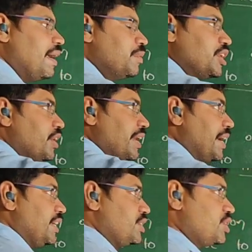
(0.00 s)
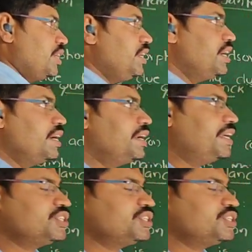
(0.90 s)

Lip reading: emitted radiation, dear